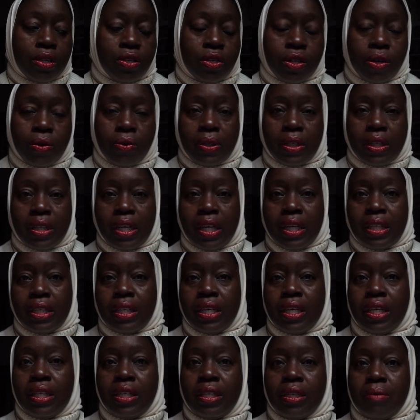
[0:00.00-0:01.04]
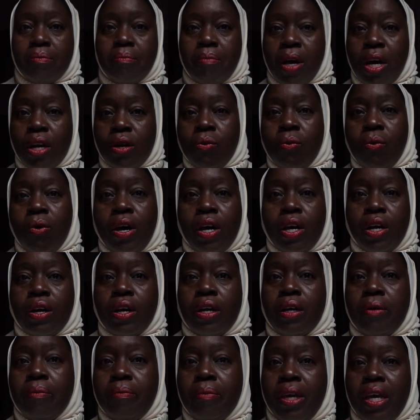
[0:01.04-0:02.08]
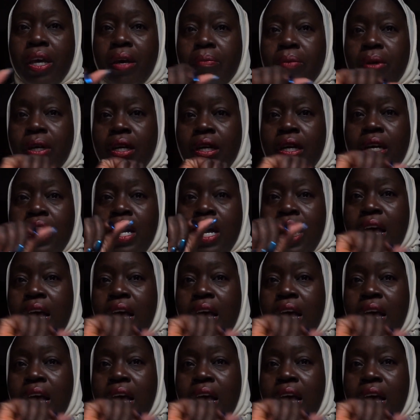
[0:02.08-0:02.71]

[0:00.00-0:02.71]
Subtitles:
So it's nice to get some bottled water and to be able to